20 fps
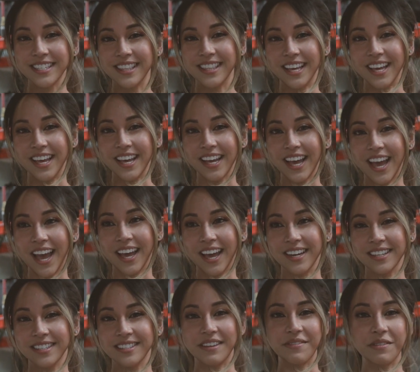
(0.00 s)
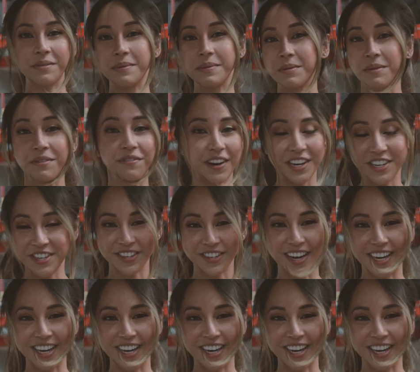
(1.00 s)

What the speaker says: thing and it's never been refreshed or